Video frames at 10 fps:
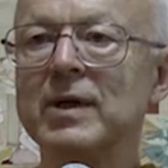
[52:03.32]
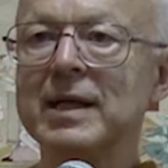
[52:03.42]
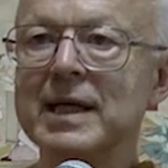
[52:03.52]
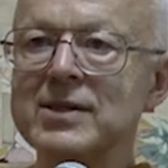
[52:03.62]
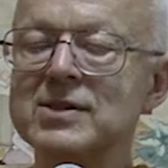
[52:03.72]
Okay,
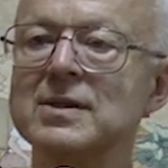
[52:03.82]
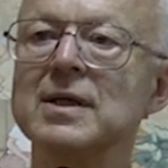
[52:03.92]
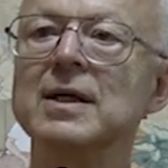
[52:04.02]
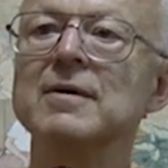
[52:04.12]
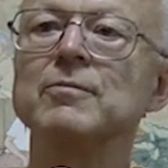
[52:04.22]
that's
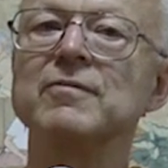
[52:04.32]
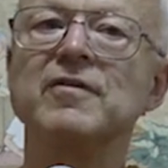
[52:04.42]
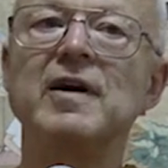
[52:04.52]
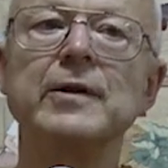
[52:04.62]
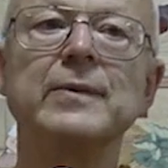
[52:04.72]

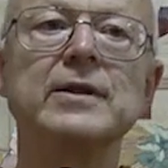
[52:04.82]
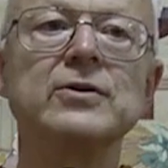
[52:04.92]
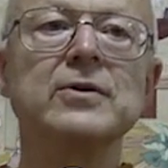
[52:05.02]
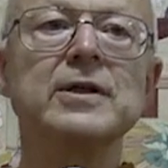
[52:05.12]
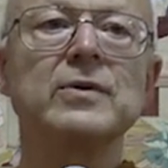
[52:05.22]
following the
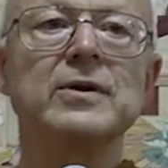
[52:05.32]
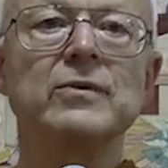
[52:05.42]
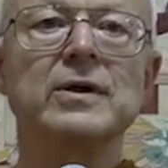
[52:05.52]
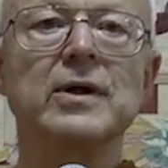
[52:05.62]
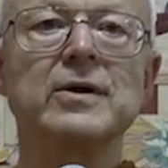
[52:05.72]
duty with
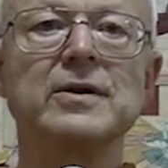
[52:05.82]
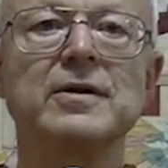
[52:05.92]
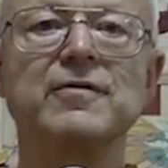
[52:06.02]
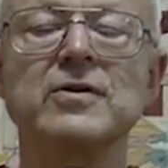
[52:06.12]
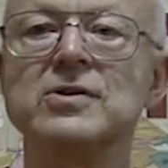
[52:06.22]
regard to
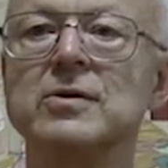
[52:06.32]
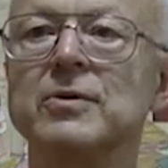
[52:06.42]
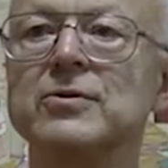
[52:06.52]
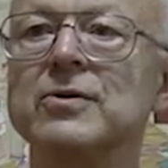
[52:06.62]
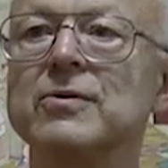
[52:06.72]
the First
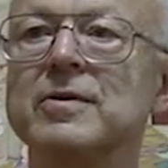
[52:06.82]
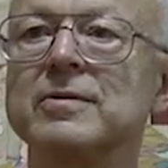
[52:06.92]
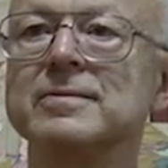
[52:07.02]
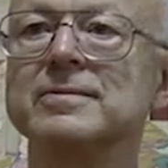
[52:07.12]
Noble Truth.